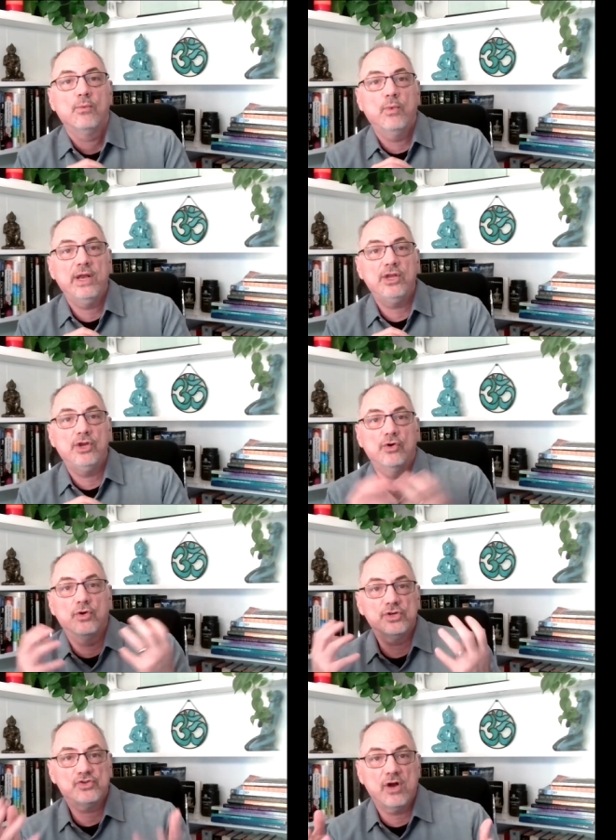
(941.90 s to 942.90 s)
When
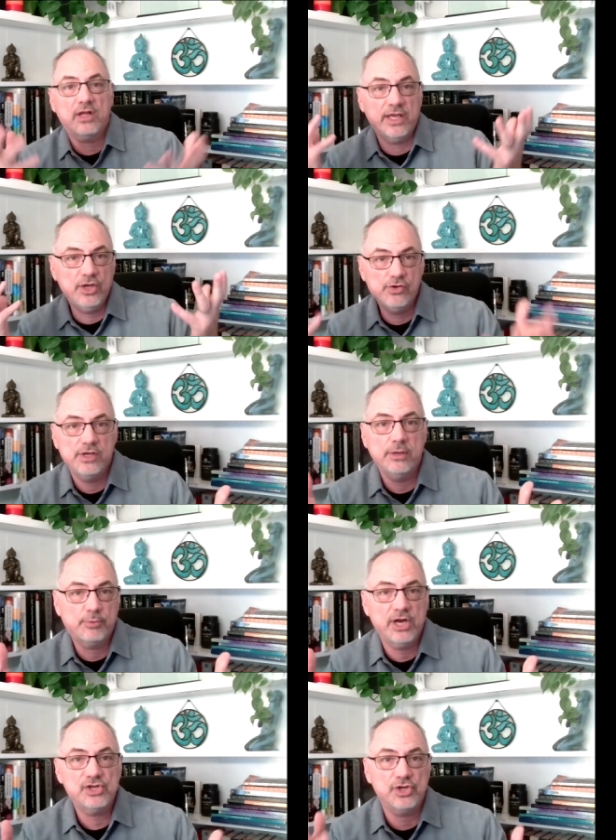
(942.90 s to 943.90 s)
you're struggling, you're in
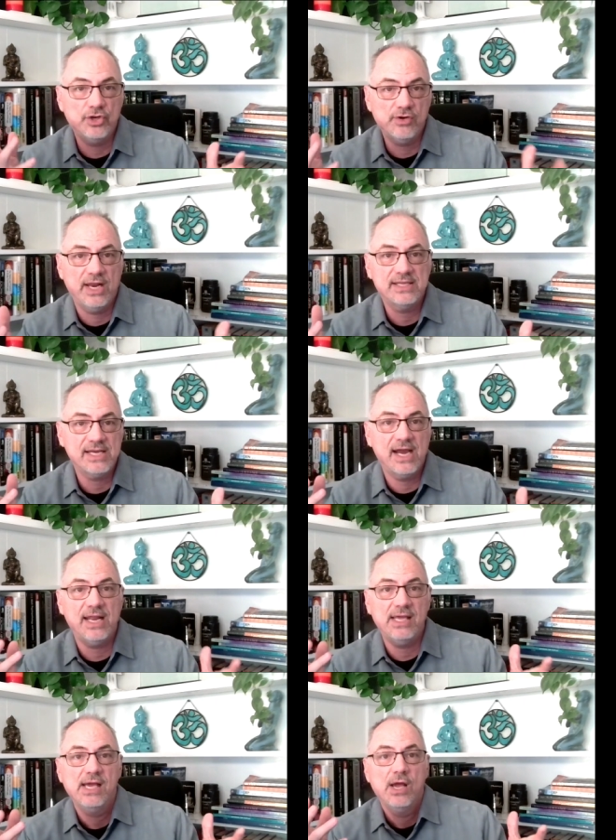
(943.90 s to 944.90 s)
depression, you're in
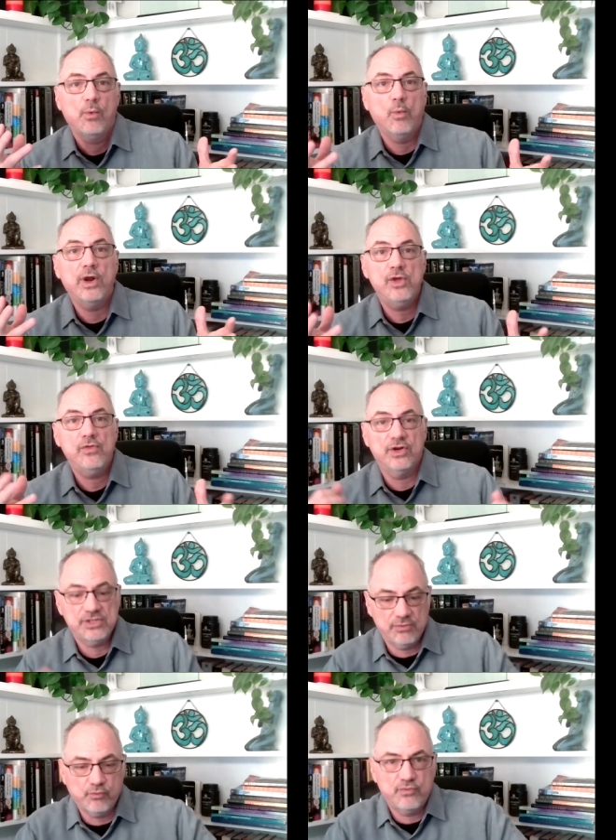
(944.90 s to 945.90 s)
anxiety, what do you
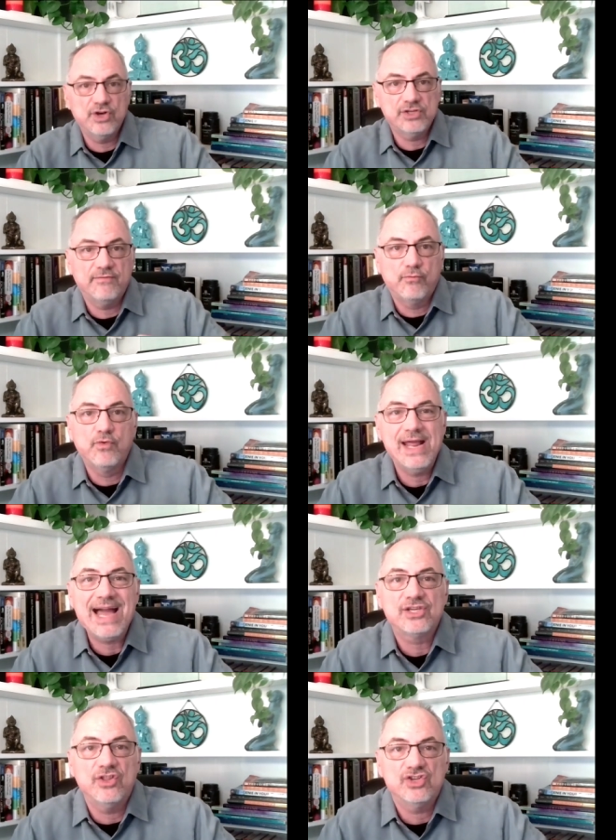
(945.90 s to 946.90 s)
there's a there's a
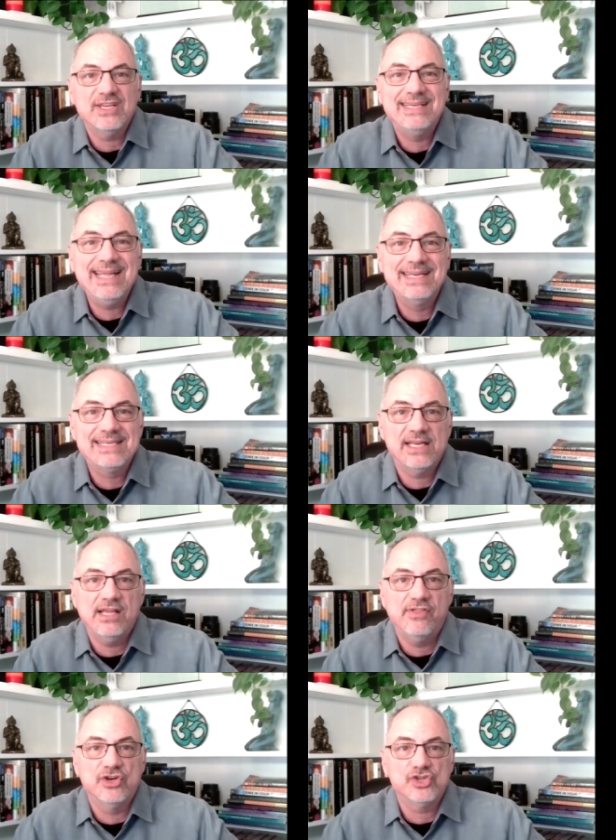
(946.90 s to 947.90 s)
reaction, there's a
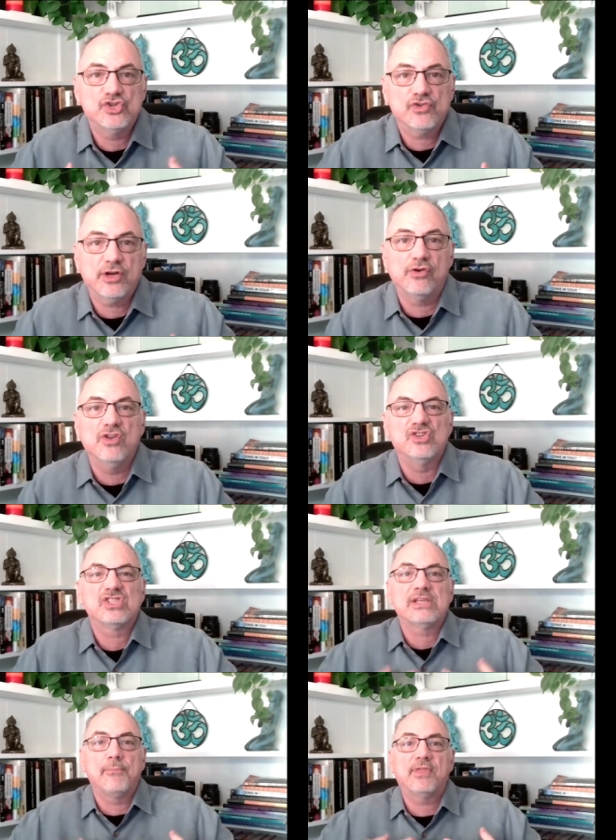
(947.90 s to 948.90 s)
density, there's a trigger, there's
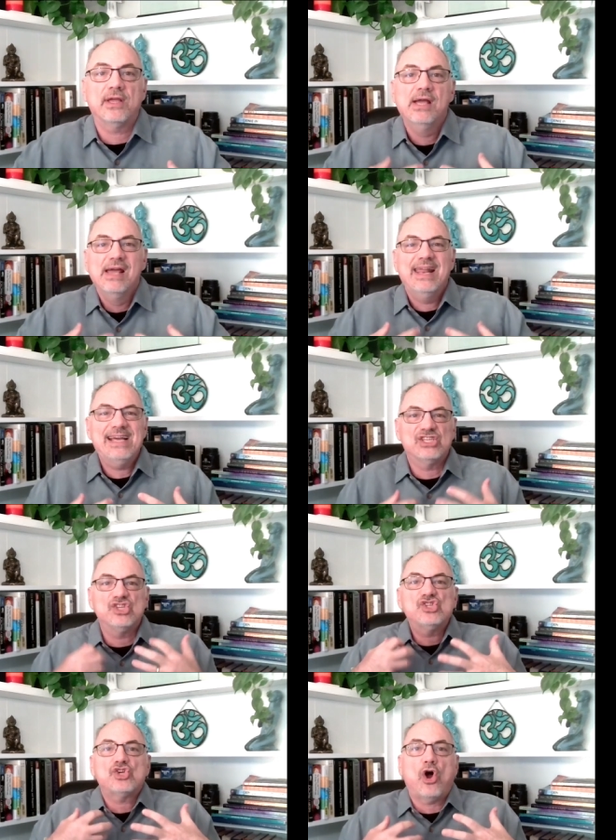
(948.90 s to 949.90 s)
something that has a
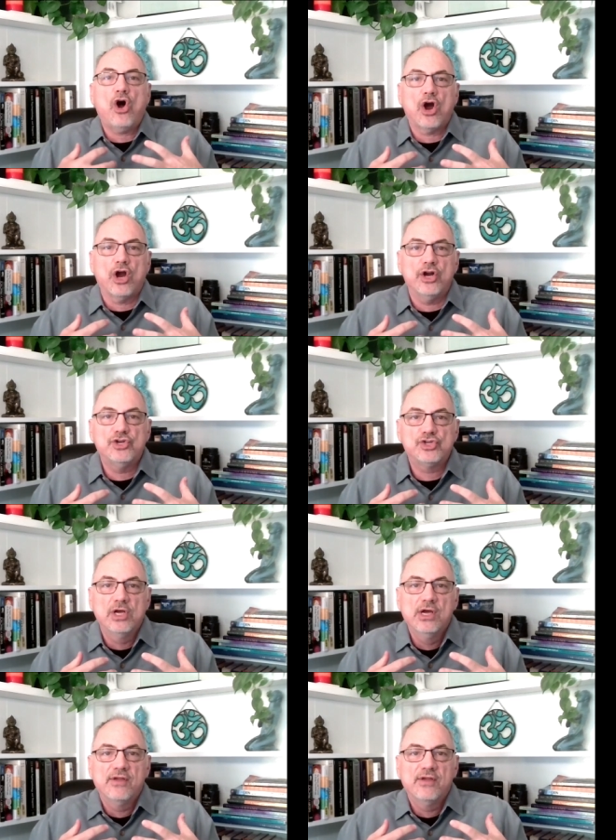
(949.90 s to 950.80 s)
charge